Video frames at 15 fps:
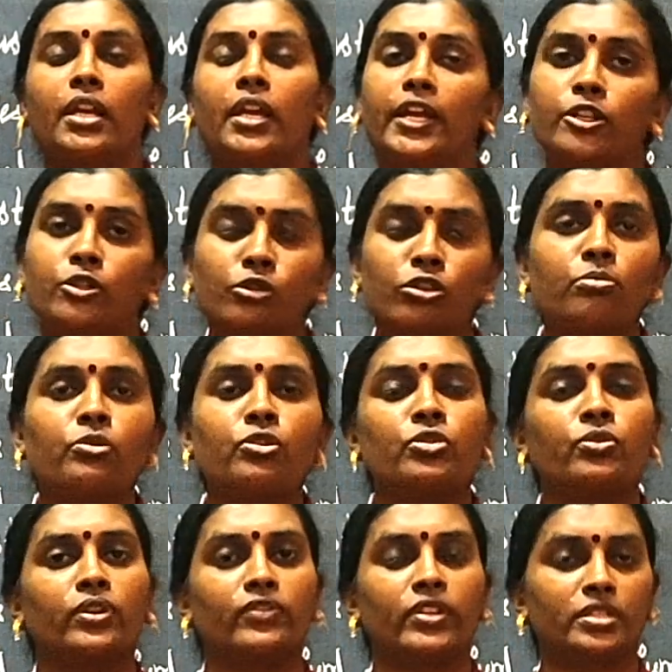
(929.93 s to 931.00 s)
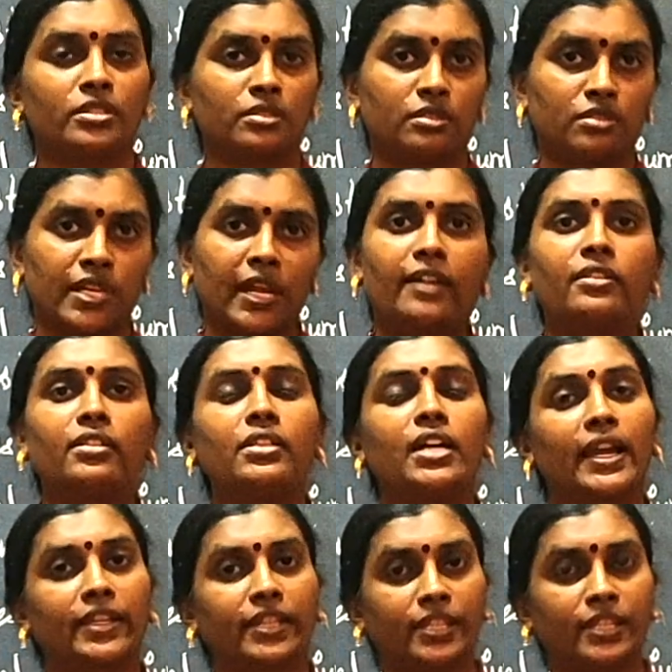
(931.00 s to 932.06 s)
And almost when we start the
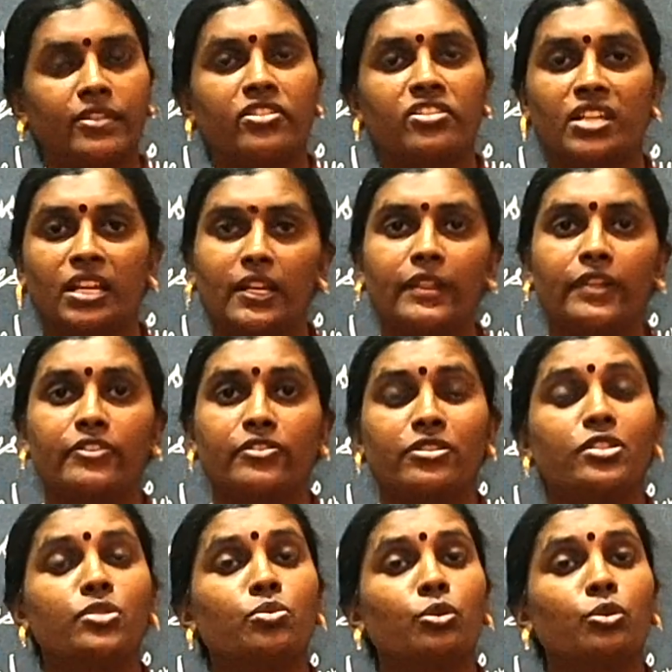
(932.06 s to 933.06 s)
iron and steel industries,